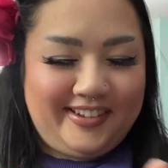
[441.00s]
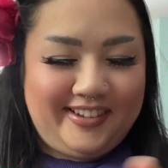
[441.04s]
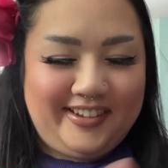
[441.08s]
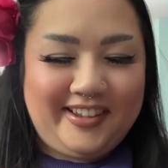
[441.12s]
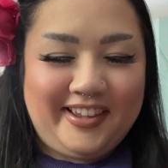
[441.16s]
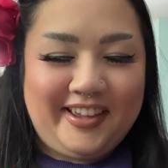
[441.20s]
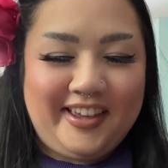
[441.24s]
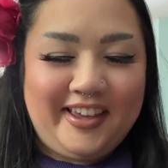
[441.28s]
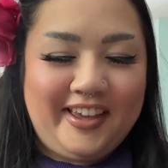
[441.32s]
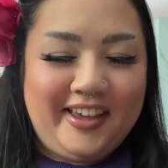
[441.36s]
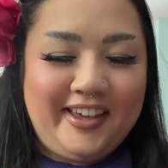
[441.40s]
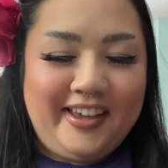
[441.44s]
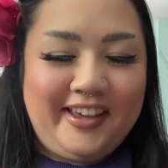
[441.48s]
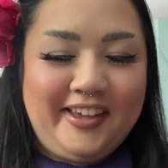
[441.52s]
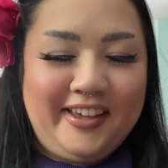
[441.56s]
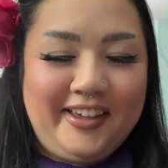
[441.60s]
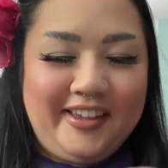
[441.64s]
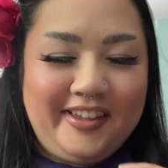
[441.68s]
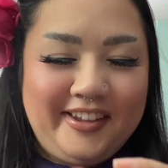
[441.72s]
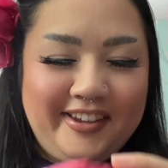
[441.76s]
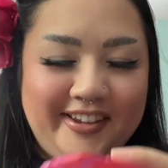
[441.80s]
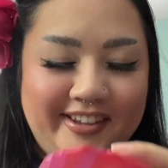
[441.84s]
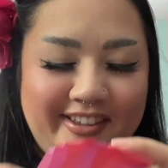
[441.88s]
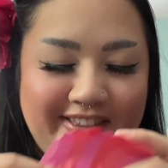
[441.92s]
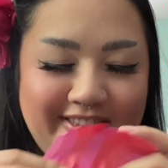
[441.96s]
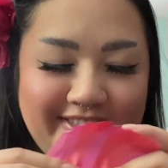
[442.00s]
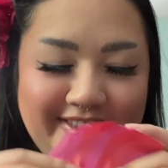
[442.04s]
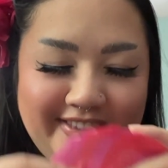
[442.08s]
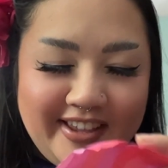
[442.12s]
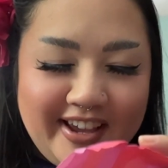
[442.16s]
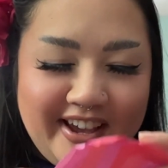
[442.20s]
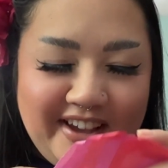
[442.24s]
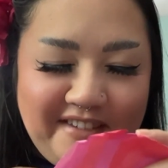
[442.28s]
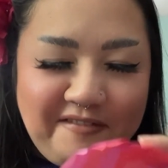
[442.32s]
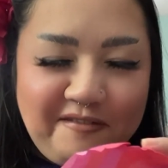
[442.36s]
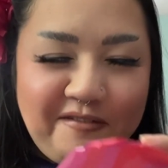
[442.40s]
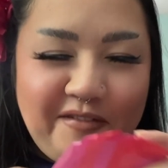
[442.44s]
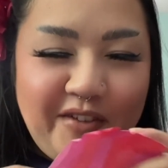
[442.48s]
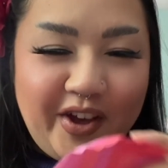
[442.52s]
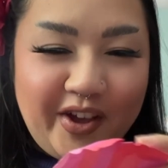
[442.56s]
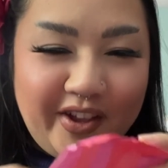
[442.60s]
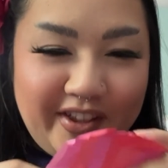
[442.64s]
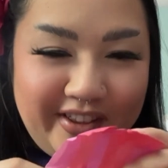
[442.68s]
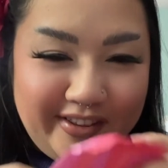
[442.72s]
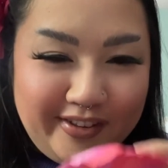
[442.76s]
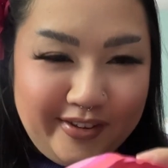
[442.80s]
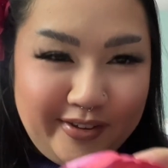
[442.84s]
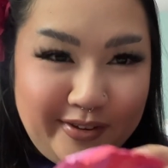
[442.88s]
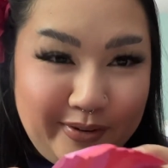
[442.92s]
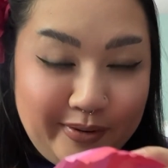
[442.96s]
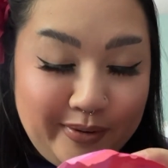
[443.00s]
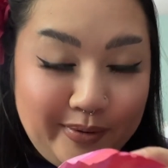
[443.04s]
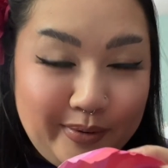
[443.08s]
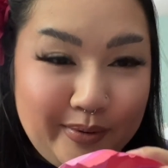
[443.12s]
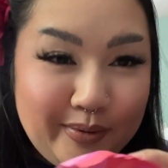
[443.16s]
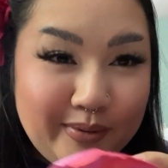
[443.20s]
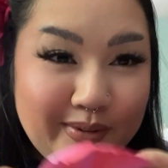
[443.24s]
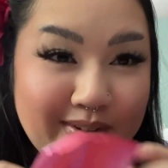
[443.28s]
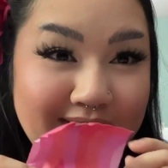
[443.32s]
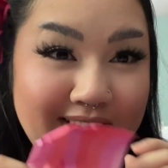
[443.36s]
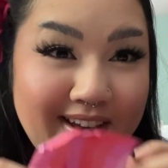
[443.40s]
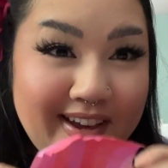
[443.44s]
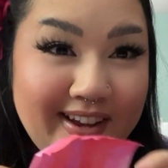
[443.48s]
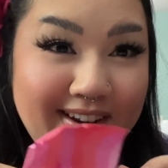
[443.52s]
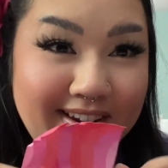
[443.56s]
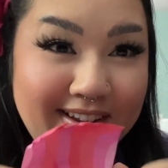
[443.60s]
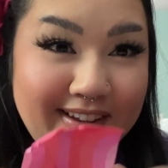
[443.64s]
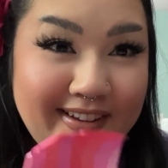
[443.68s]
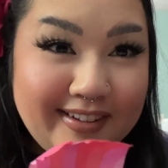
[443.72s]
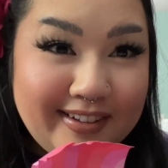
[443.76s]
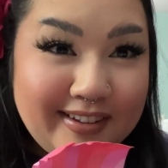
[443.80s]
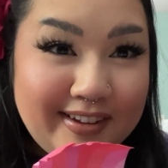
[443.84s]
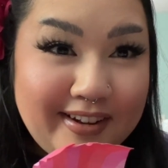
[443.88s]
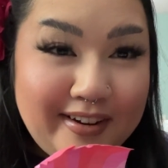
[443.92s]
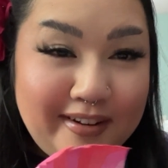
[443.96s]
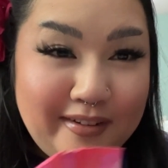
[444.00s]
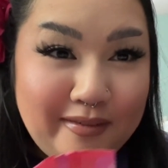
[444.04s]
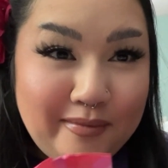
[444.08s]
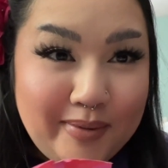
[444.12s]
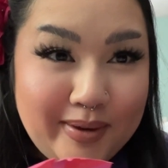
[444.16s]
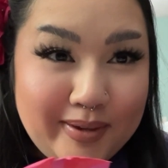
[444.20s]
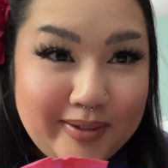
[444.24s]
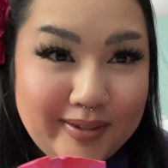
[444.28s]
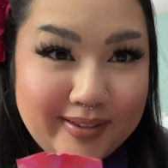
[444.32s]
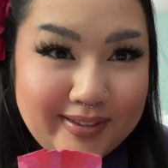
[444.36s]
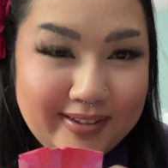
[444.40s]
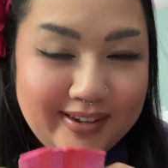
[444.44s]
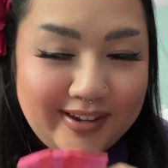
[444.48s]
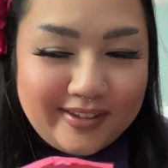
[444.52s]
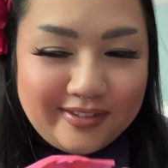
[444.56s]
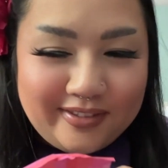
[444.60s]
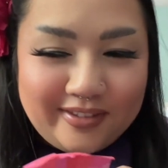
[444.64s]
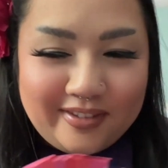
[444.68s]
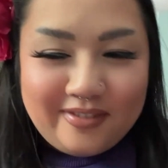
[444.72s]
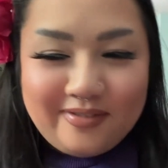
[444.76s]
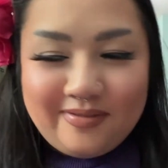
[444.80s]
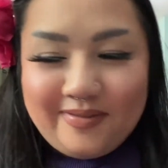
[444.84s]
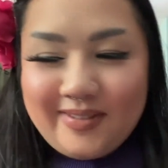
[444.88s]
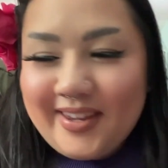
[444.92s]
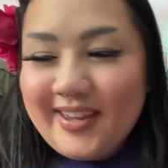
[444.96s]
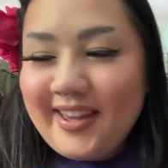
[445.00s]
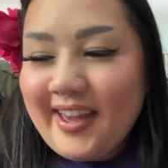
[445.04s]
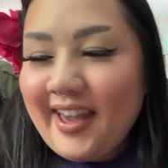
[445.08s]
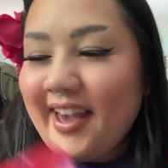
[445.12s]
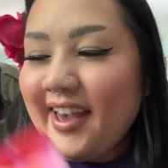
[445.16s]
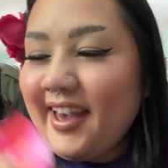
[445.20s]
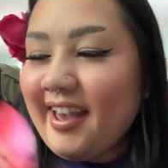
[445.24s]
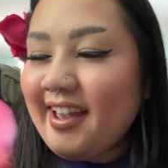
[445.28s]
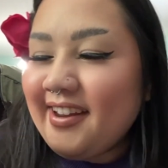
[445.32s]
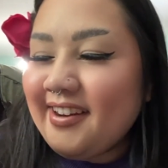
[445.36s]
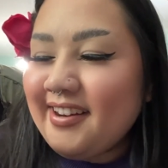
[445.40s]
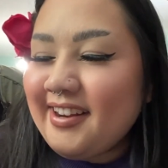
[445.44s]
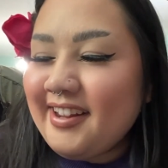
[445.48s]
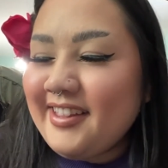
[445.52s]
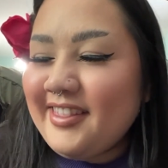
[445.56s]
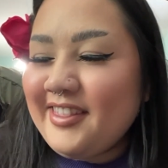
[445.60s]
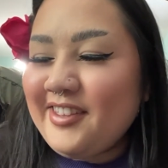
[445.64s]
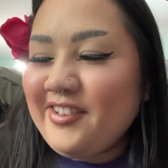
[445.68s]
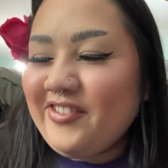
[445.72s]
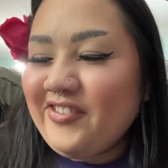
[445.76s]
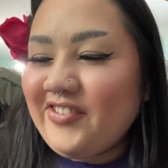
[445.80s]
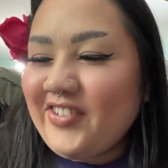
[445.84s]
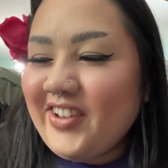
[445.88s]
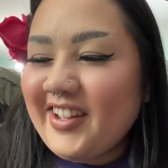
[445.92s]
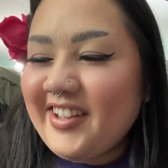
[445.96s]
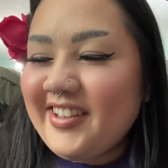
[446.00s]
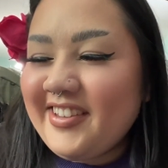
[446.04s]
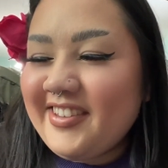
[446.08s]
That fondue set is gonna be the death of me. I need the fondue set.